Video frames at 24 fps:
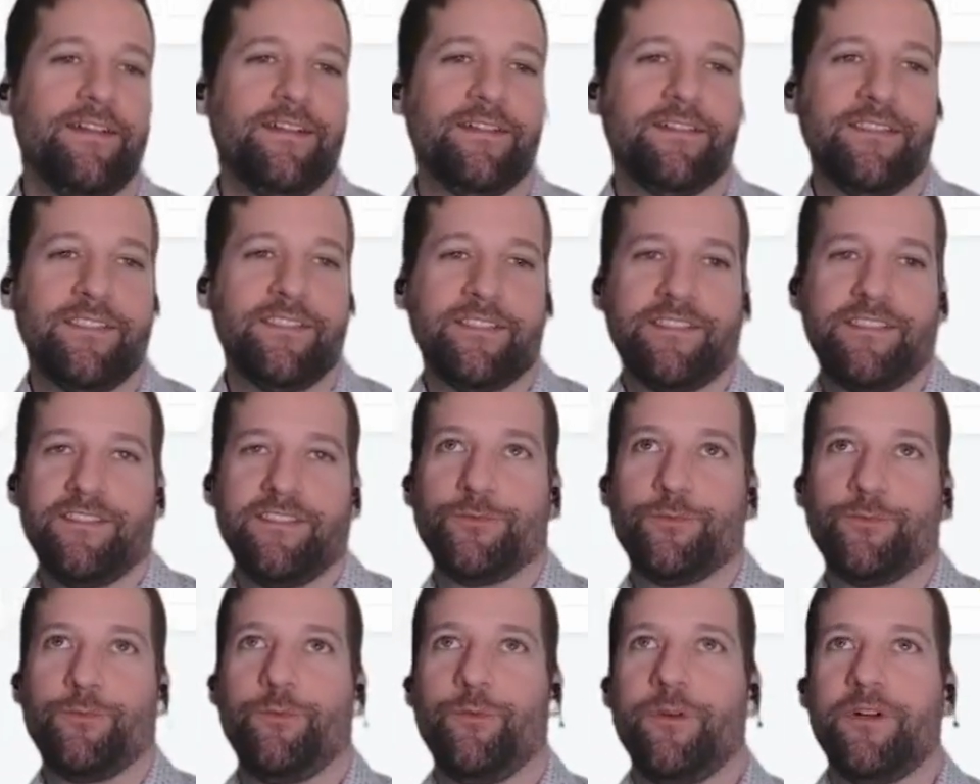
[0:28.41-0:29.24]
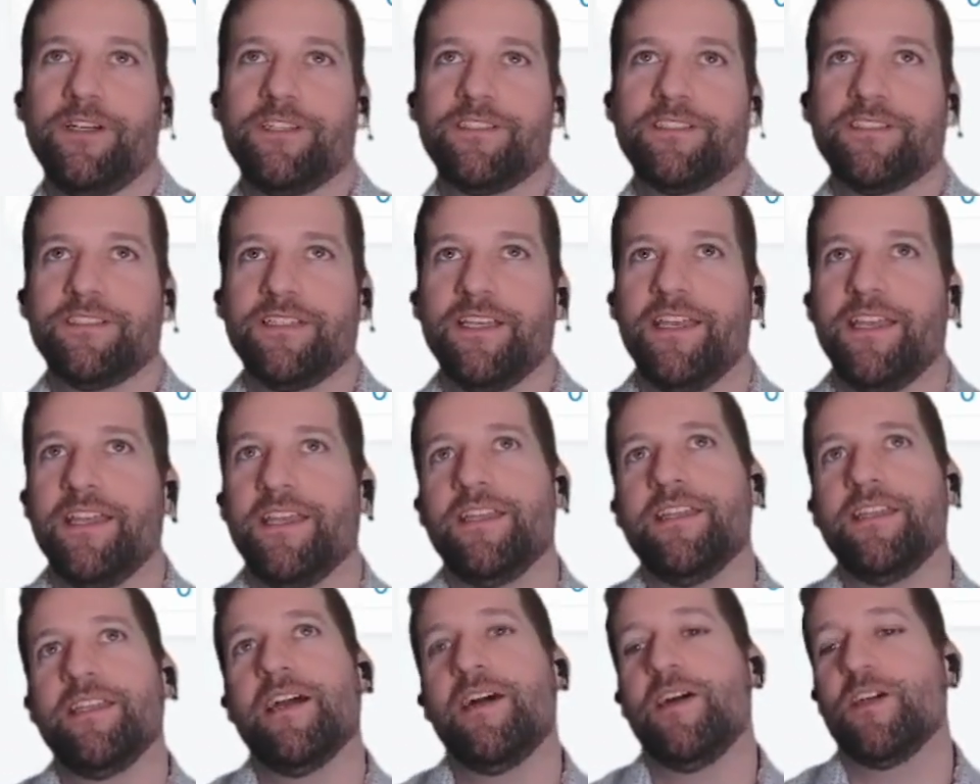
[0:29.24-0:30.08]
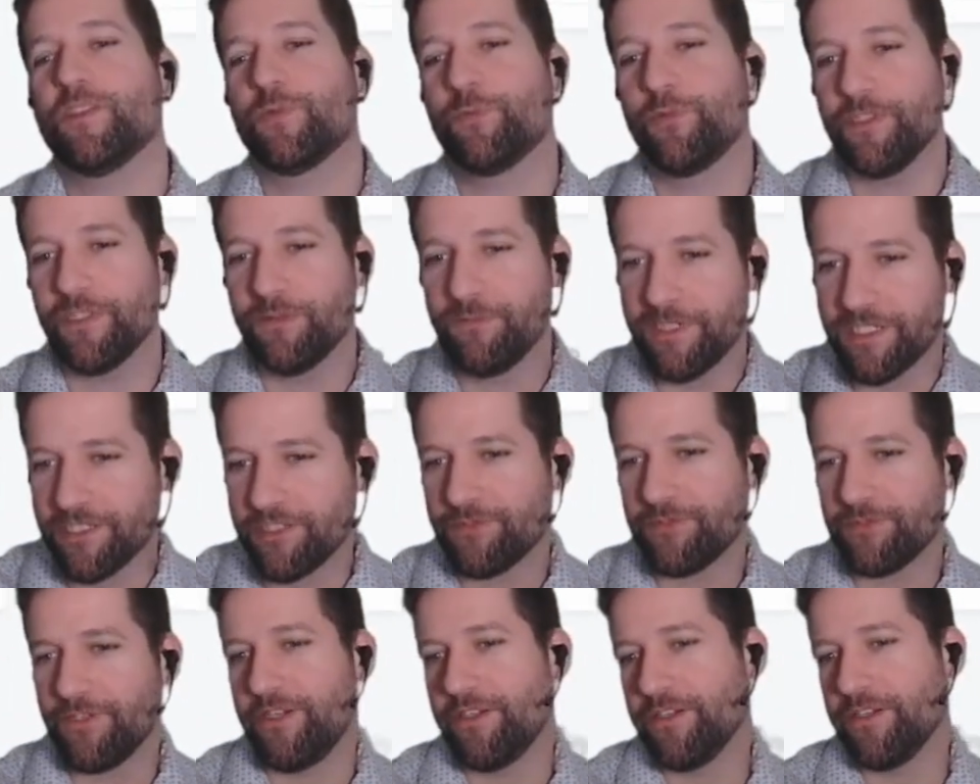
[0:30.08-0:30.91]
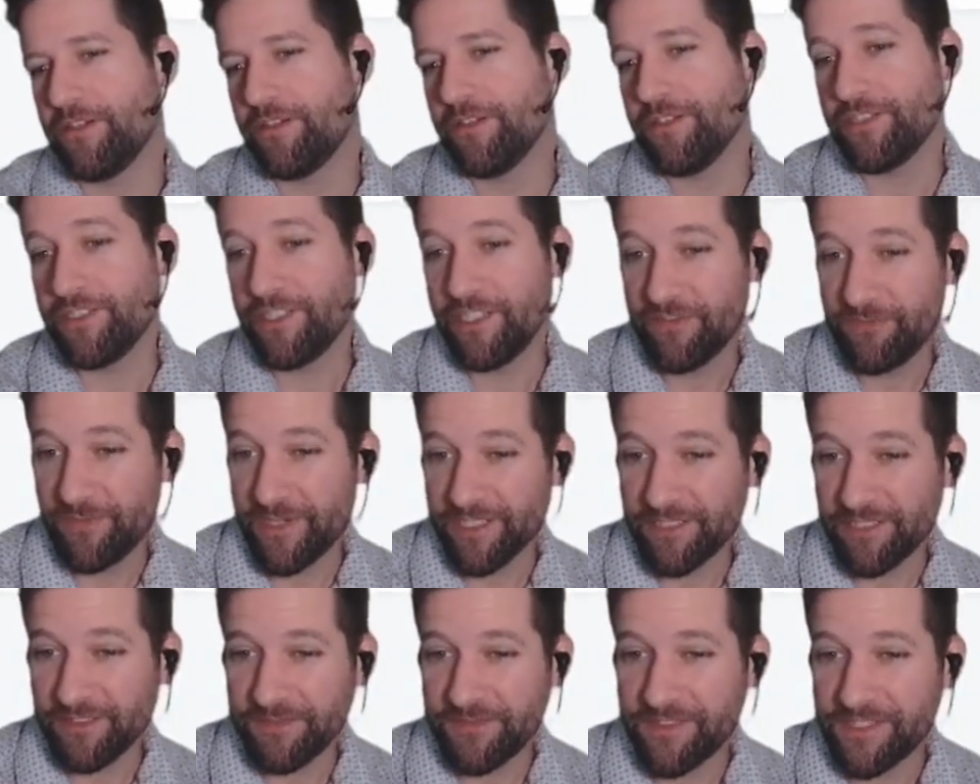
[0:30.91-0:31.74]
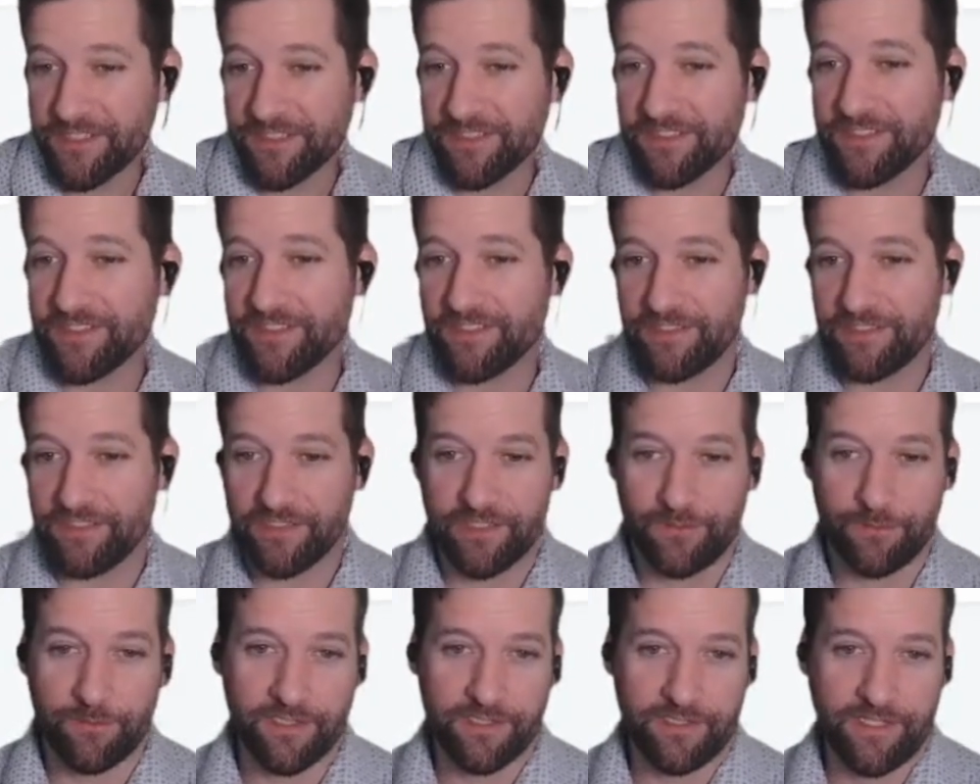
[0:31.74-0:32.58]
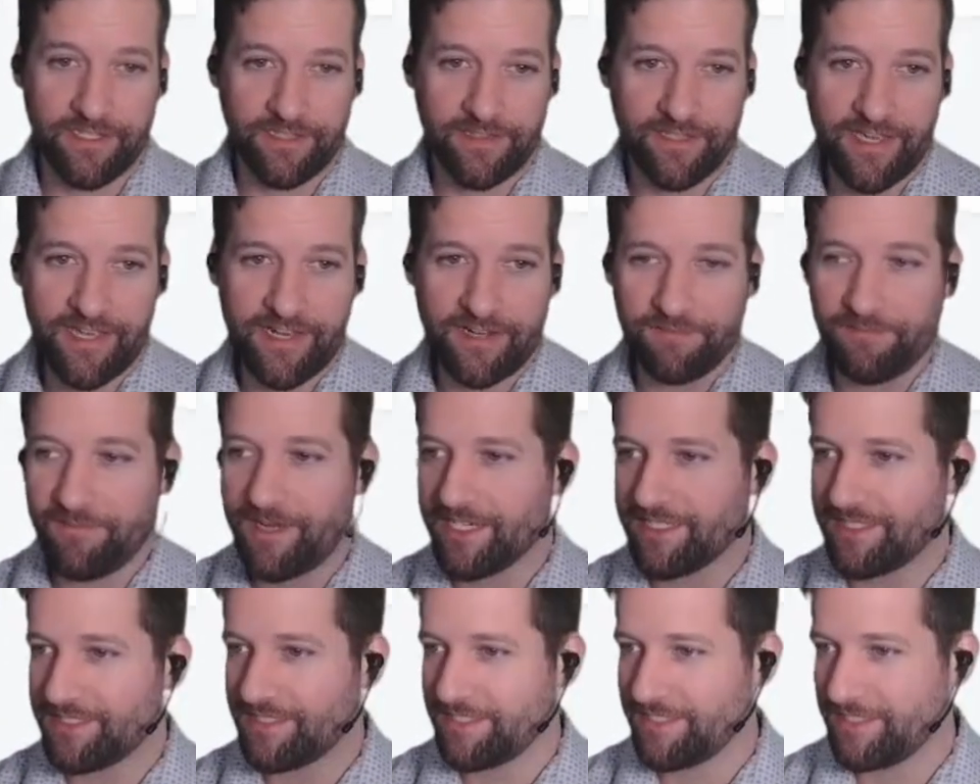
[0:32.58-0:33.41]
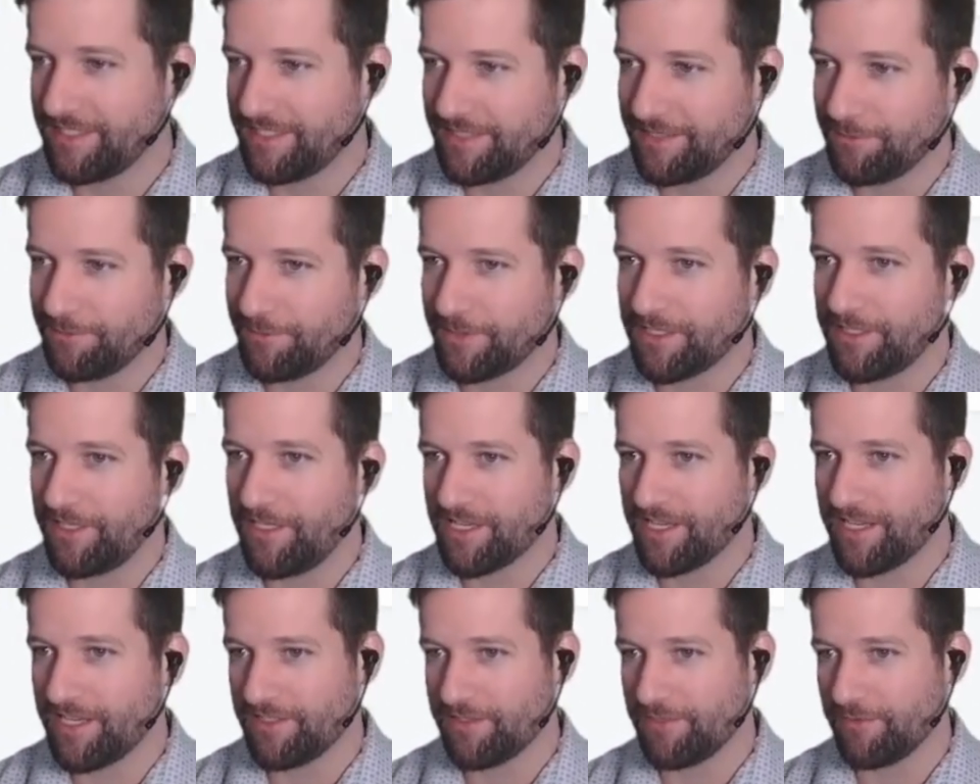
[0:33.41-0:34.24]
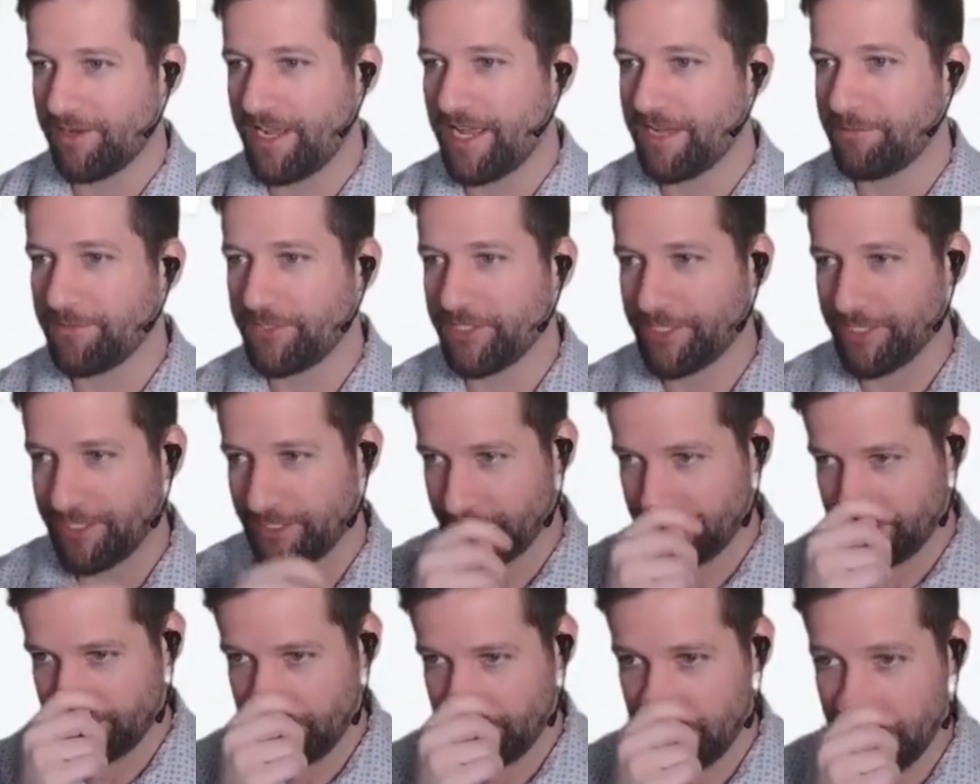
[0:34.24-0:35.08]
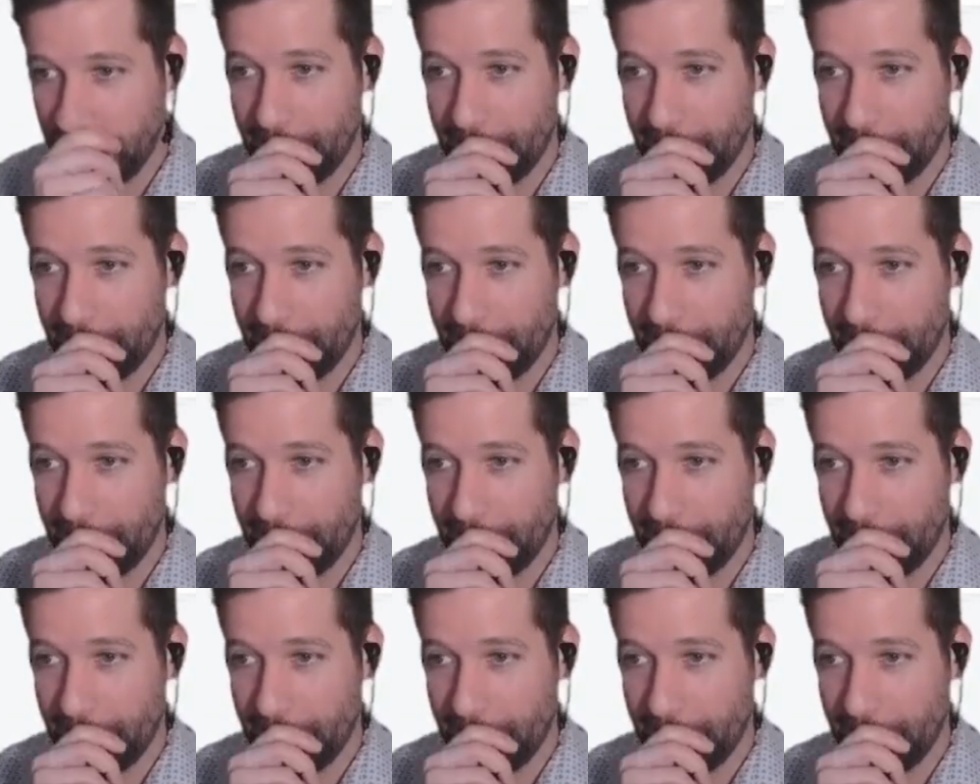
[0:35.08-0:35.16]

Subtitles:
This is what a hospital administrator, a chief medical physicist, someone like that might see when logging into RadMachine.